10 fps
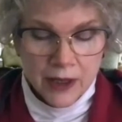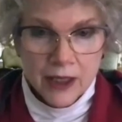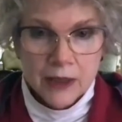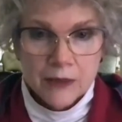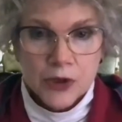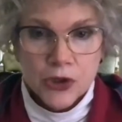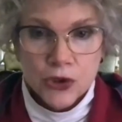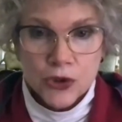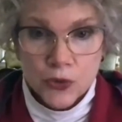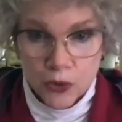It
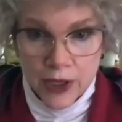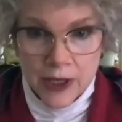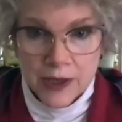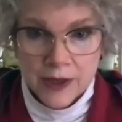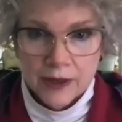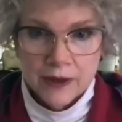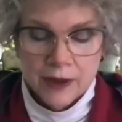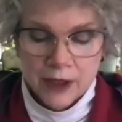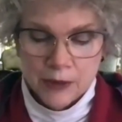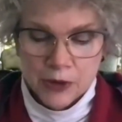obscures reason.
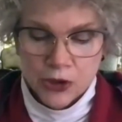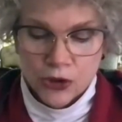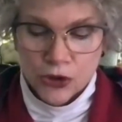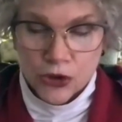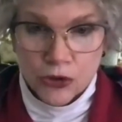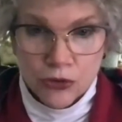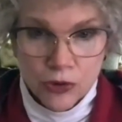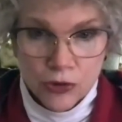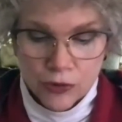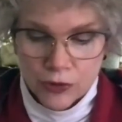It obscures
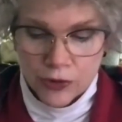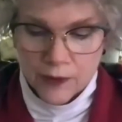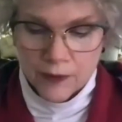truth.